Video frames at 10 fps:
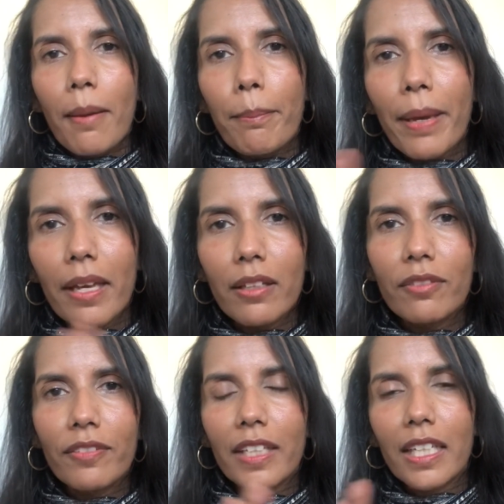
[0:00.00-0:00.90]

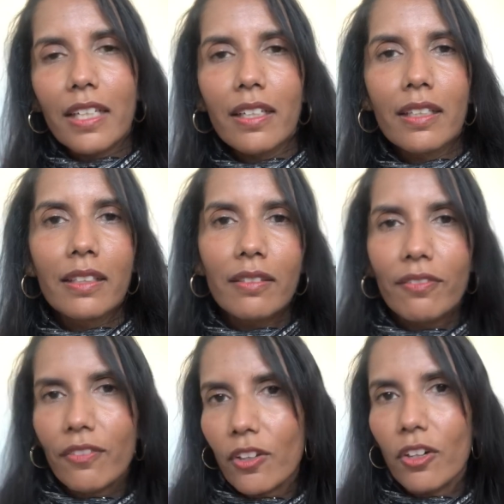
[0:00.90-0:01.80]
pelvic
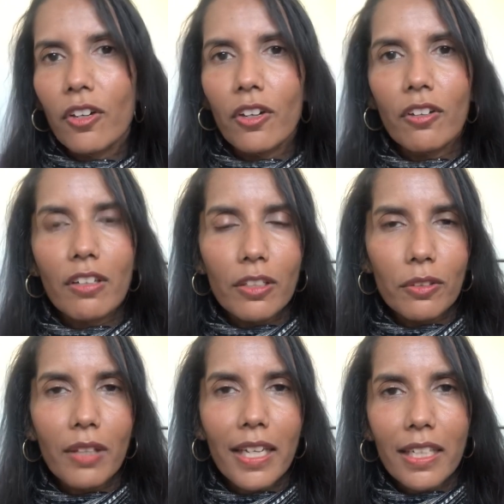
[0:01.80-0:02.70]
floor and all
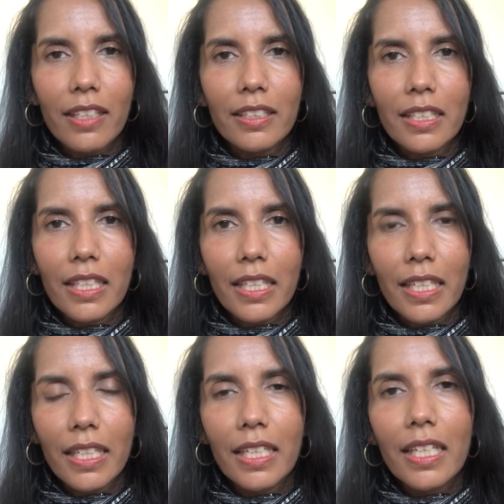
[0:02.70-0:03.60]
that kind of
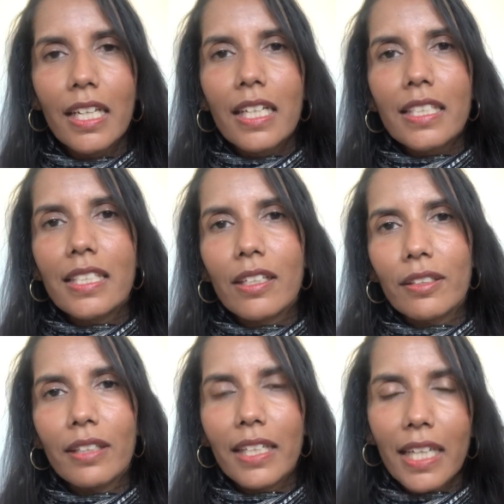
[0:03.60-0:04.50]
thing. So
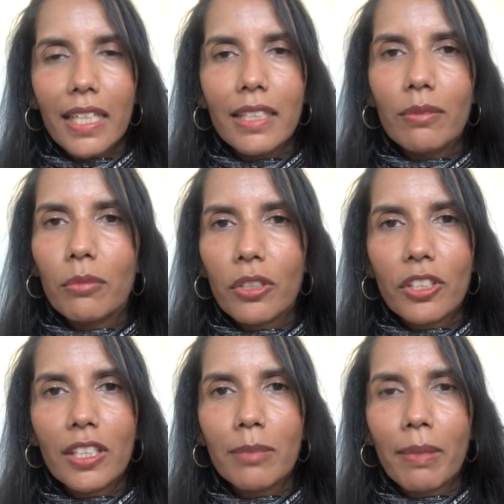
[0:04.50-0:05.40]
again, watch
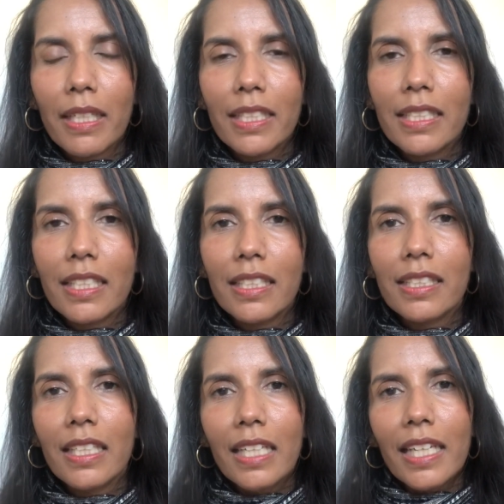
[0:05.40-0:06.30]
your space, because
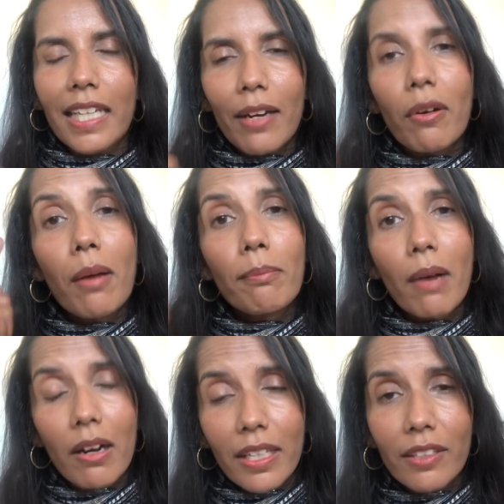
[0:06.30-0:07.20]
now I'm
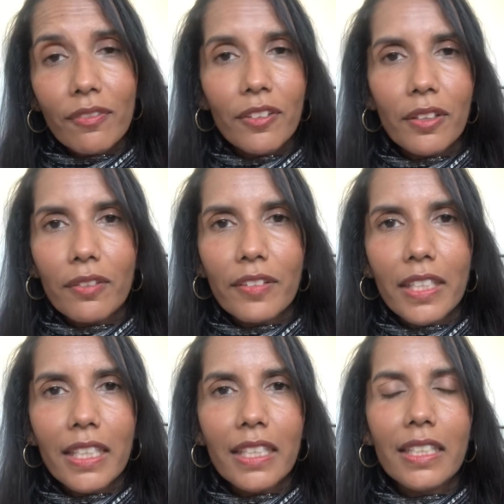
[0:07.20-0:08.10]
mindful of
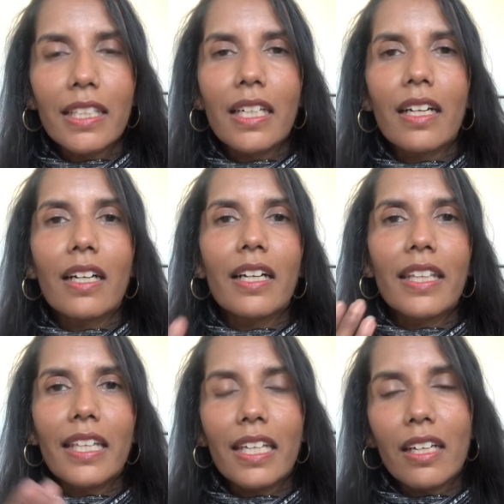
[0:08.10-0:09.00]
it. I
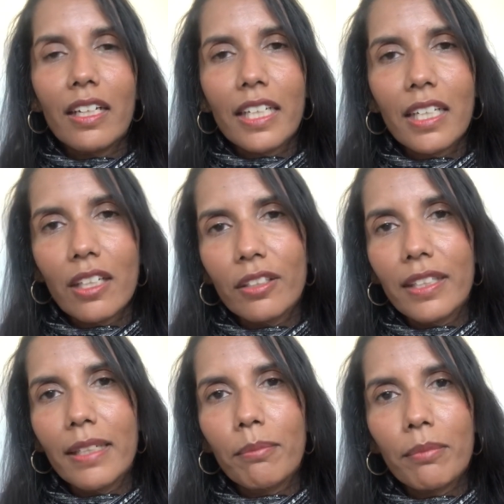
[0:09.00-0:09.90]
think I can
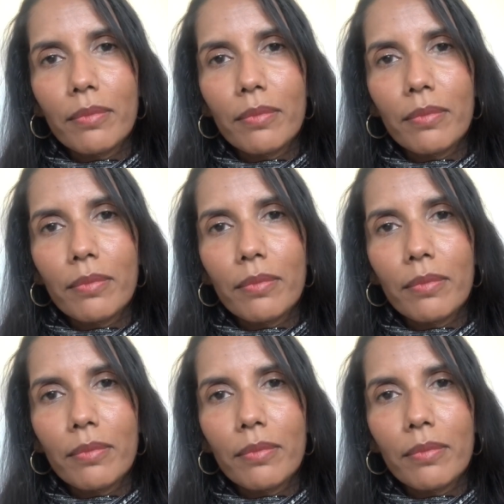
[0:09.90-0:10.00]
only